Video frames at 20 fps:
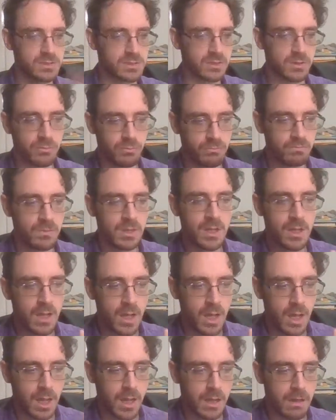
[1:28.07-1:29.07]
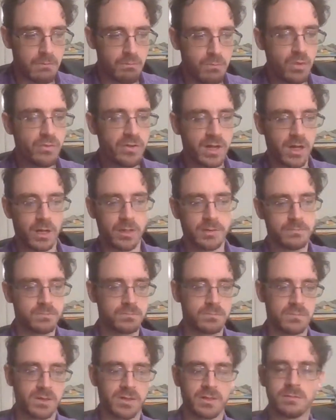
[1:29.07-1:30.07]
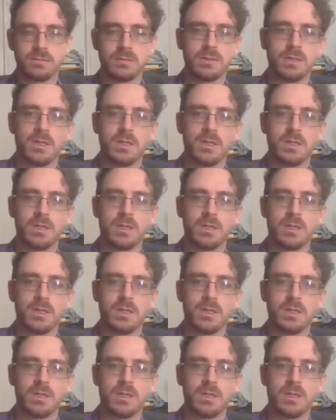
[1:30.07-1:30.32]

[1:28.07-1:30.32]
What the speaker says: So moving on, right?